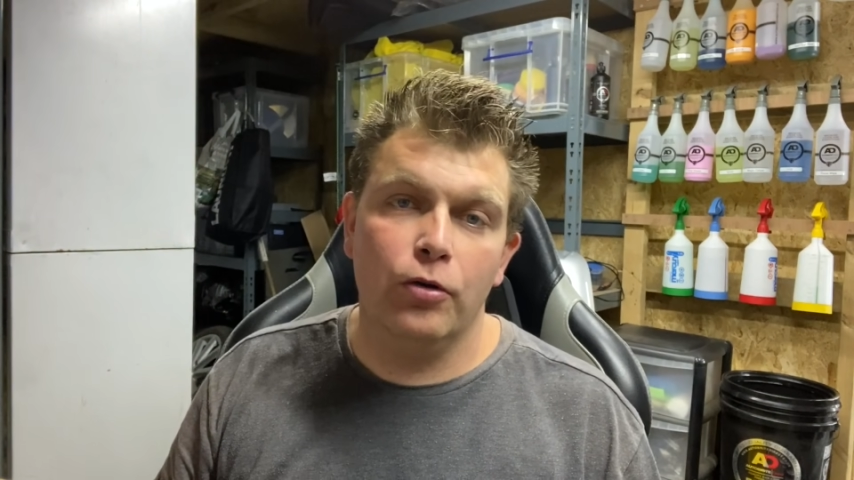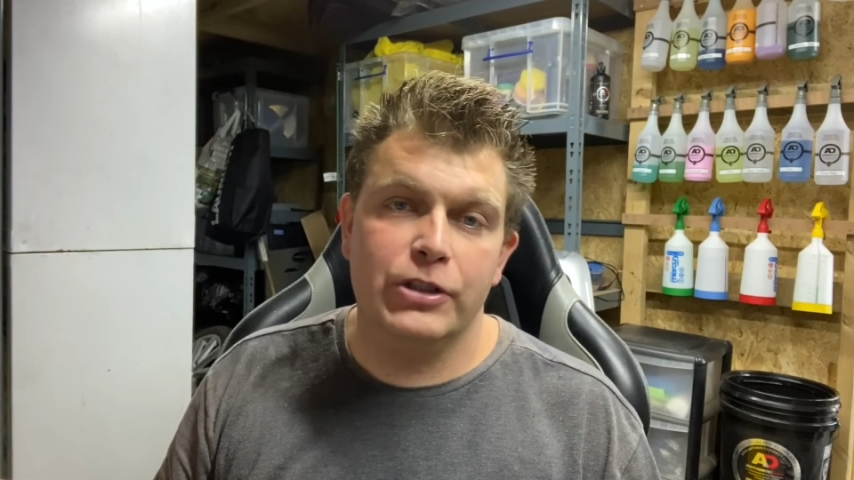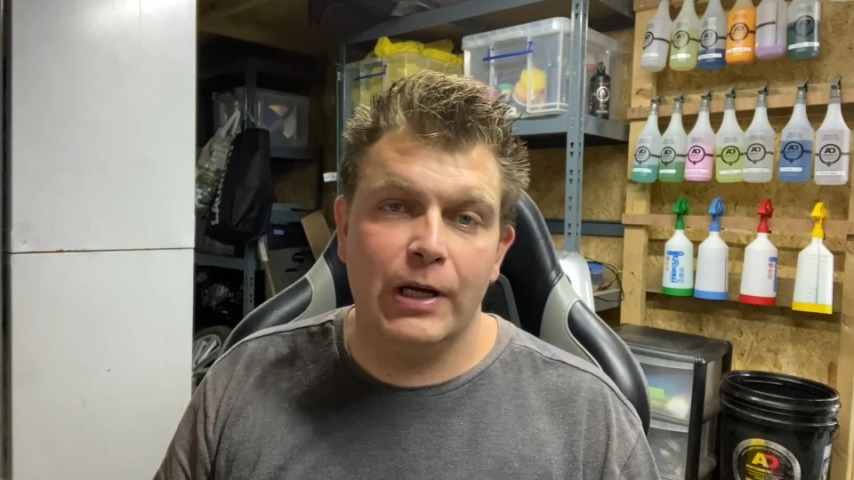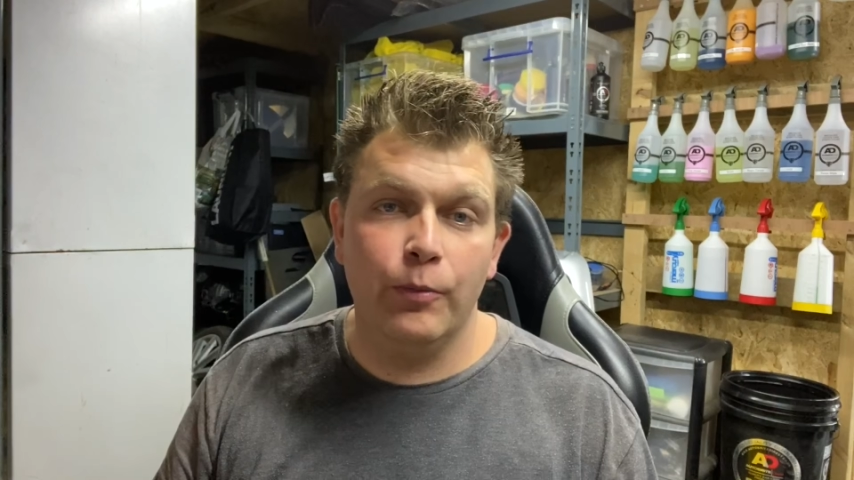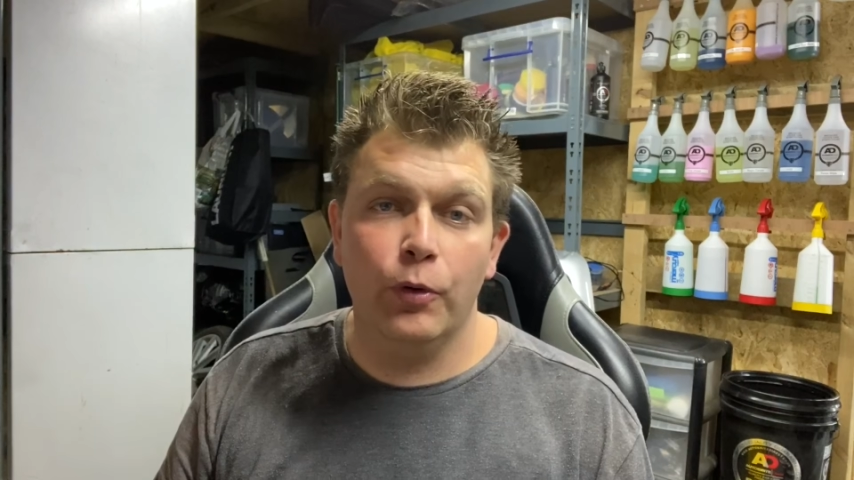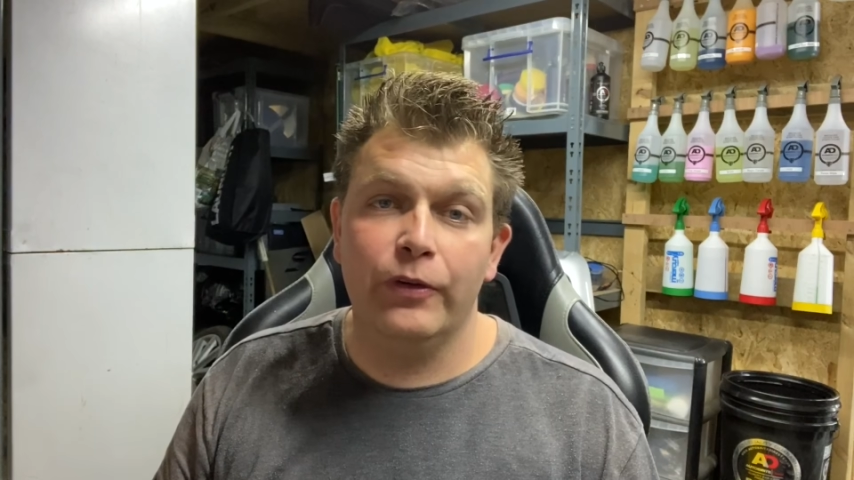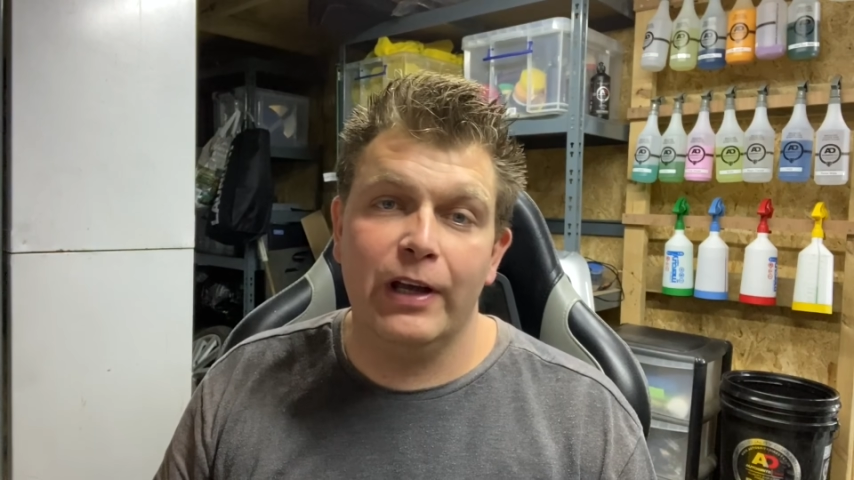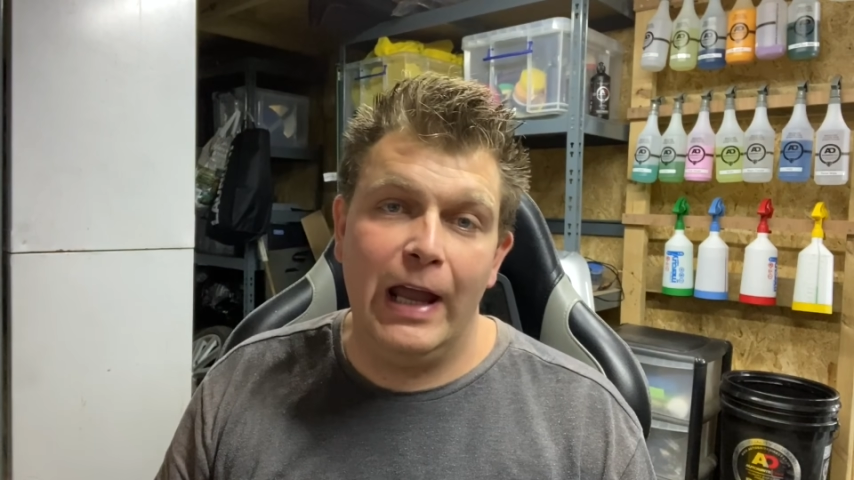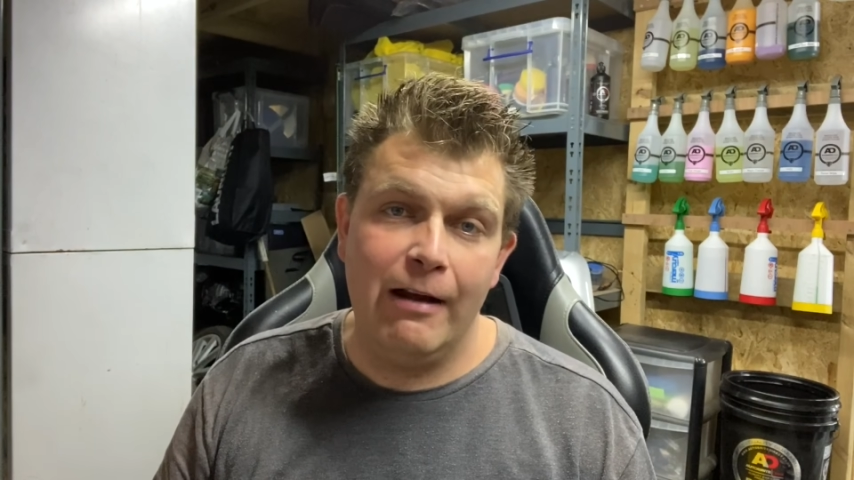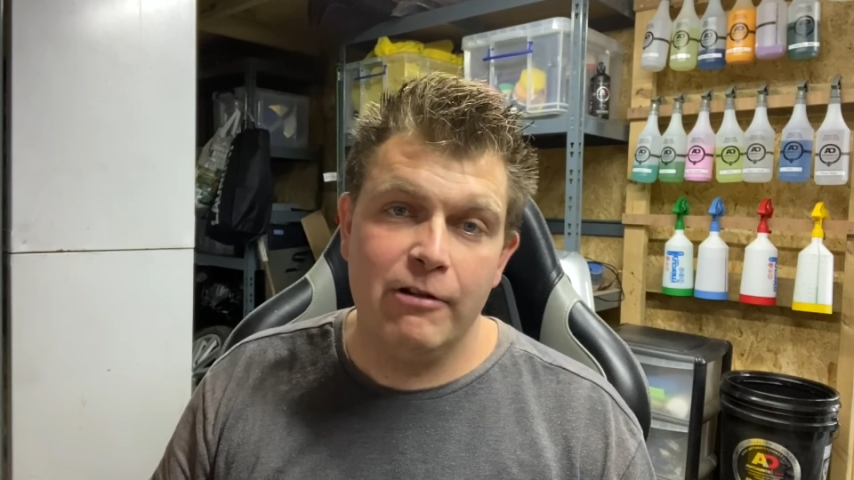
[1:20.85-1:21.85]
shampoos I
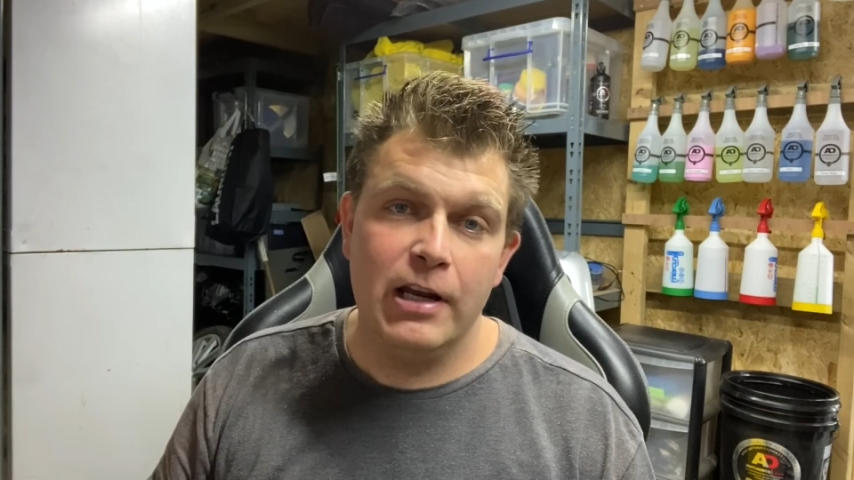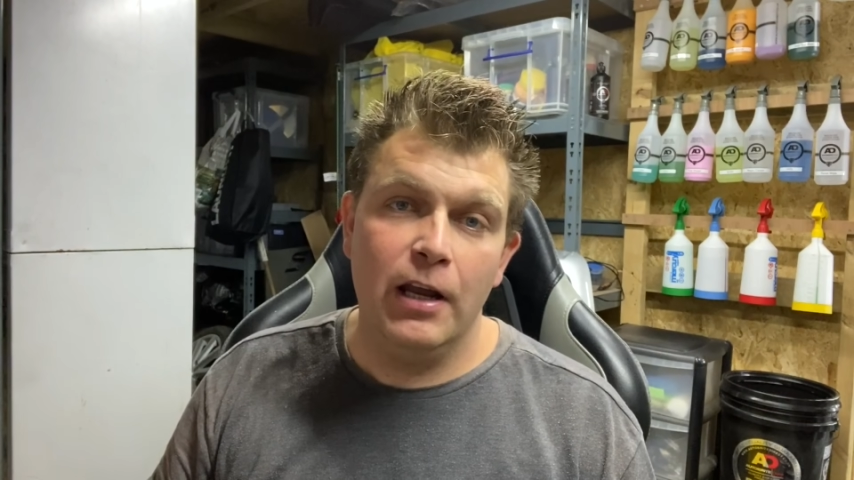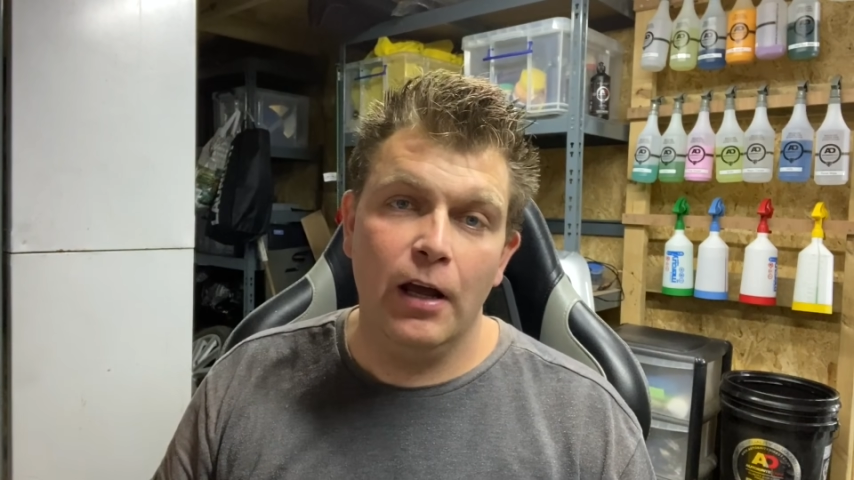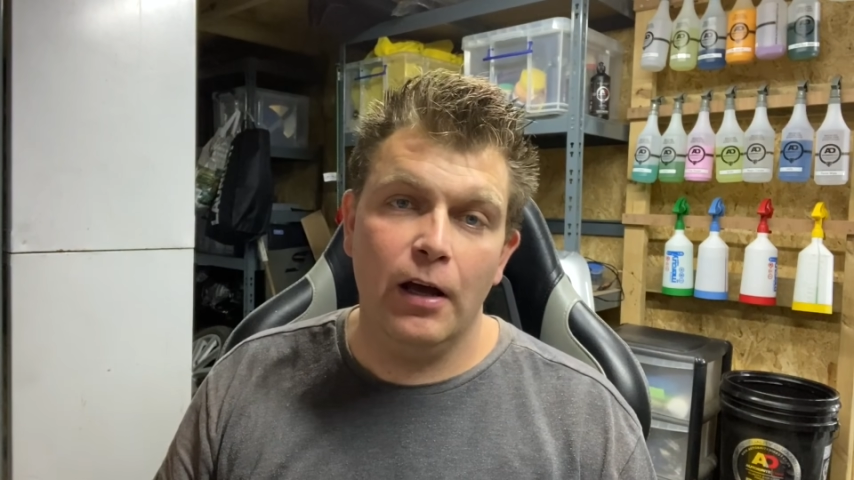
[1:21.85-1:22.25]
carry.